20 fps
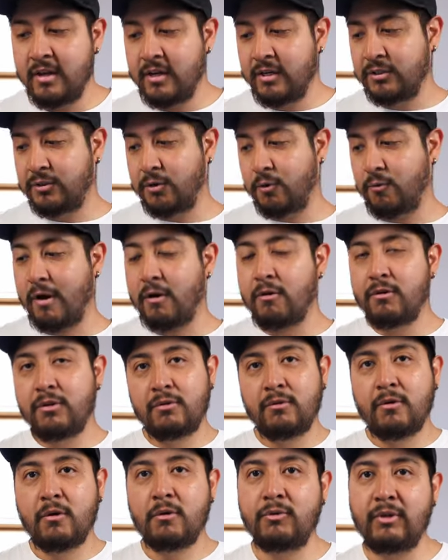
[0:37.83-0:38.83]
So we are going
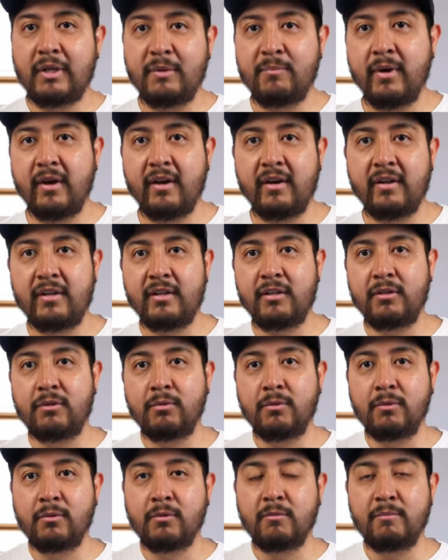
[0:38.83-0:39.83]
to go deeper
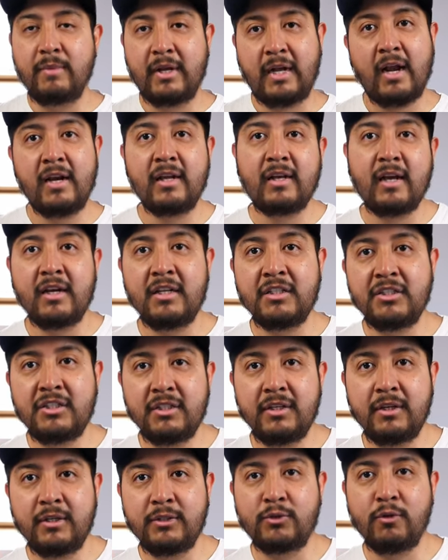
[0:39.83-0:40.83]
into mechanical
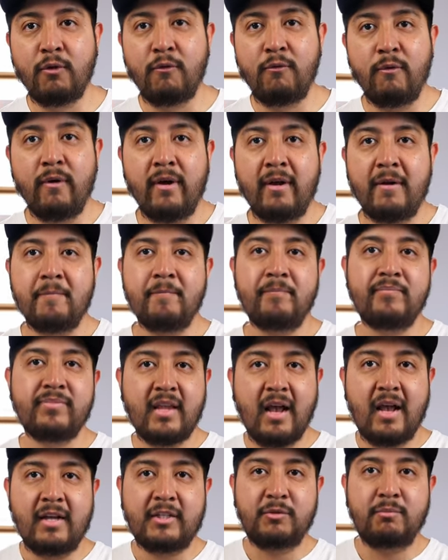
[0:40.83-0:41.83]
engineering software,
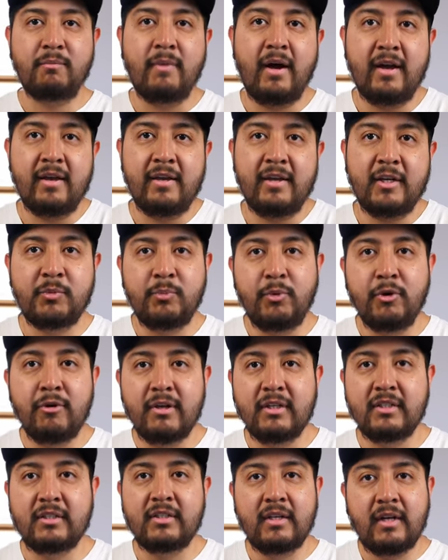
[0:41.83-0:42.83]
as my
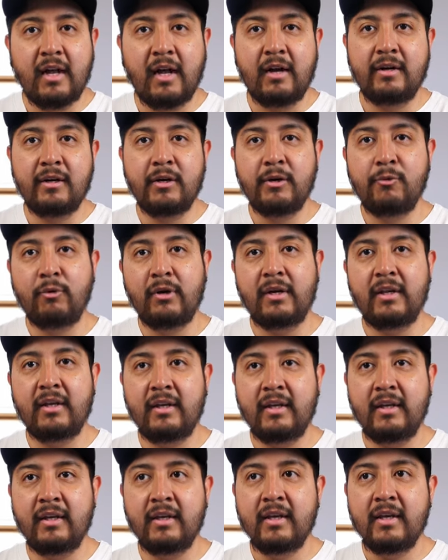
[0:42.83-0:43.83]
experience can
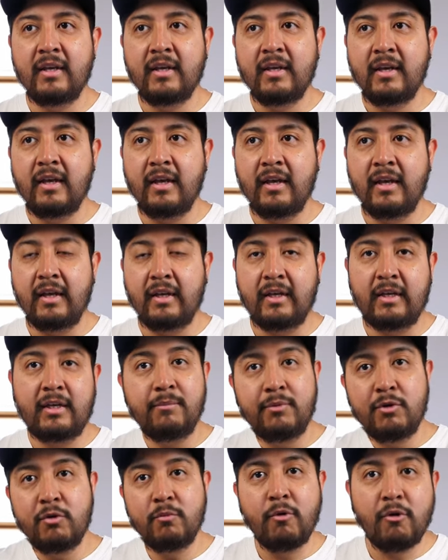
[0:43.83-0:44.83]
really
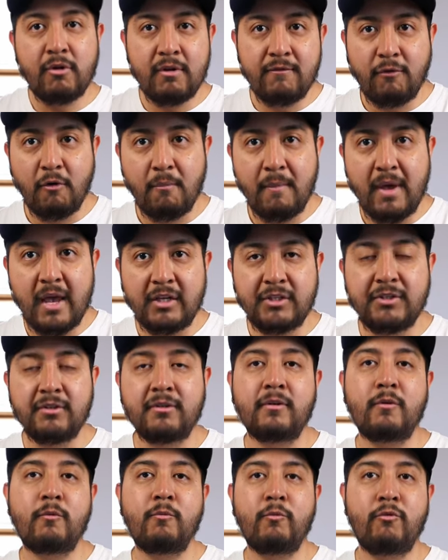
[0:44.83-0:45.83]
give you more
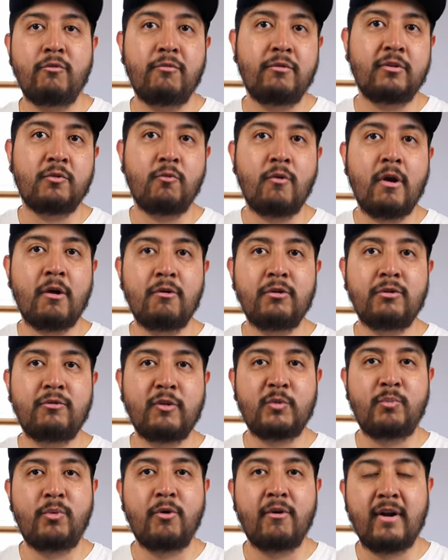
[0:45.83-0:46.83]
information. But we are going to
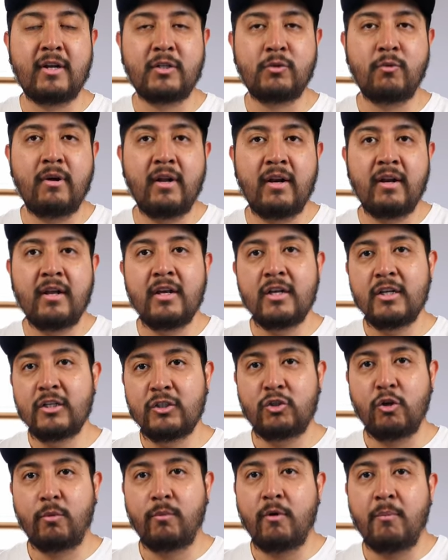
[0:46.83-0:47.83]
explore as well
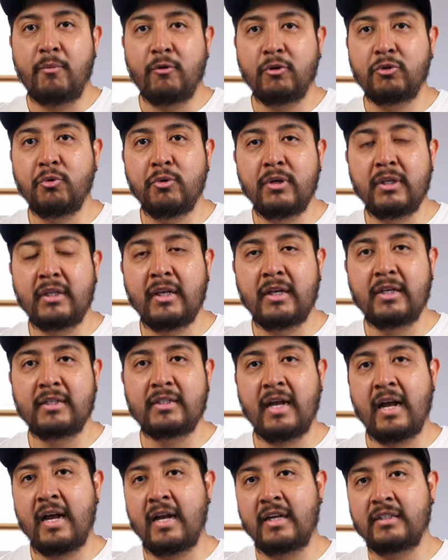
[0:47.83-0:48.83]
some
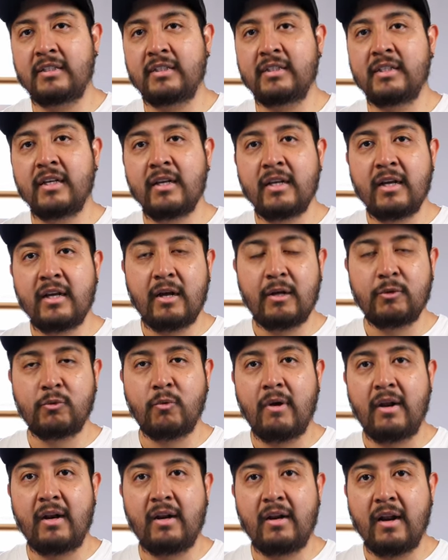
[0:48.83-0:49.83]
opportunities as
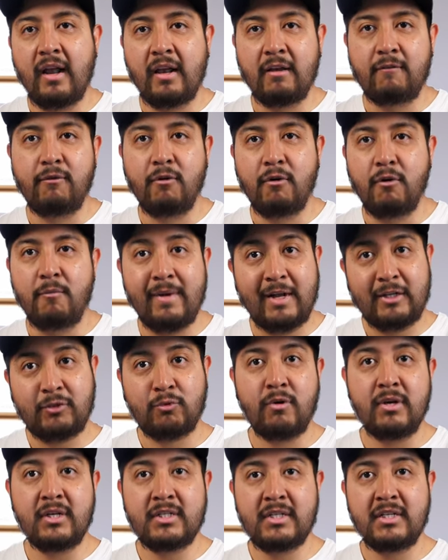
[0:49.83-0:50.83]
well, like for
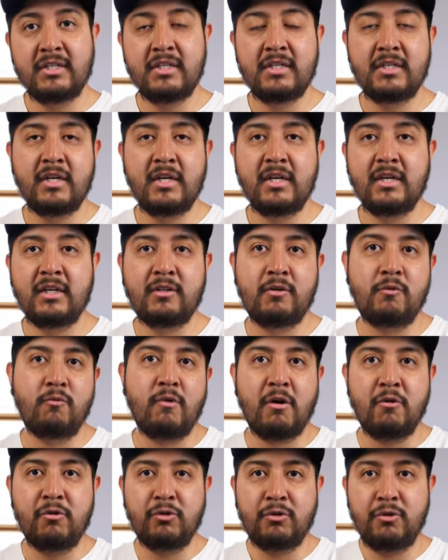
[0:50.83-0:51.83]
mechatronics engineering. We
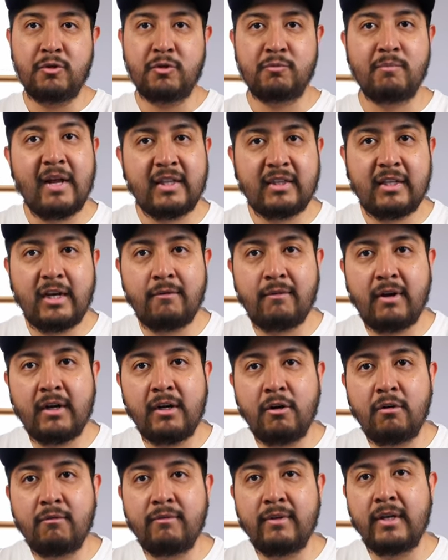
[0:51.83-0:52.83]
are going to use Matlab a
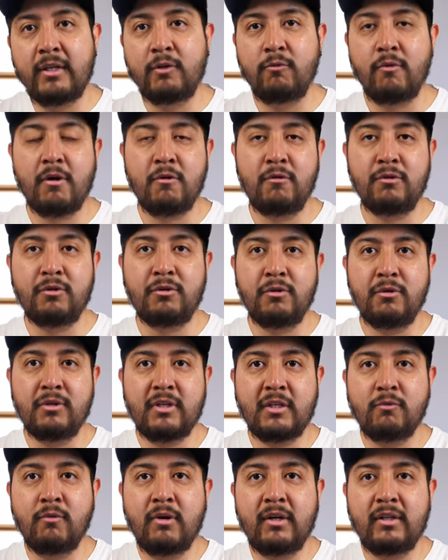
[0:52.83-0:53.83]
little bit. We are going to use
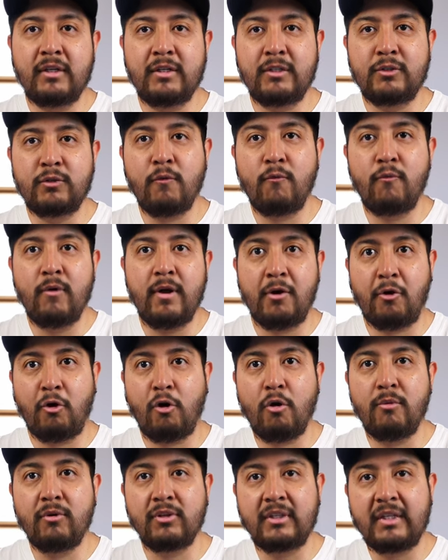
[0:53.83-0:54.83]
as well the software
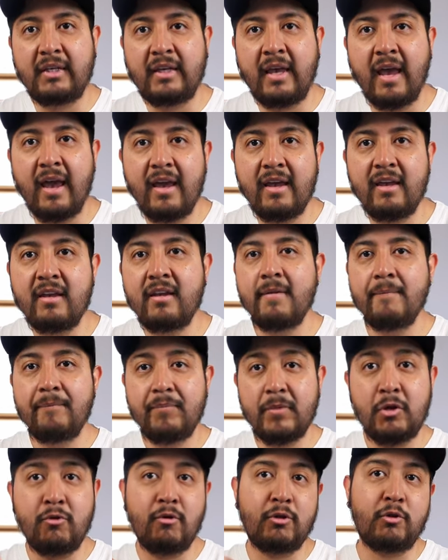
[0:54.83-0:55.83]
RoboDK
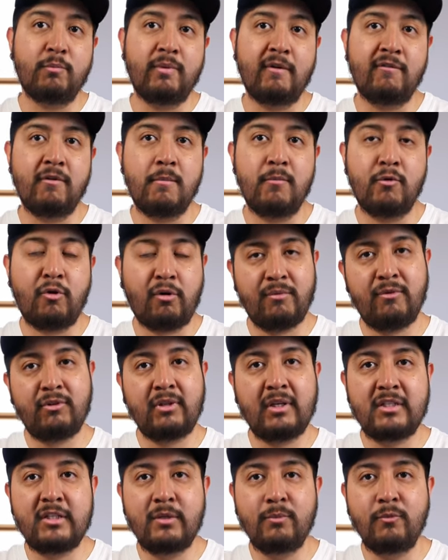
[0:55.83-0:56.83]
in order to perform
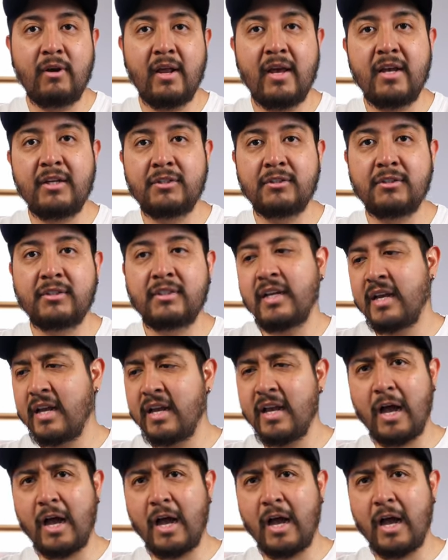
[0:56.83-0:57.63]
robotic simulations.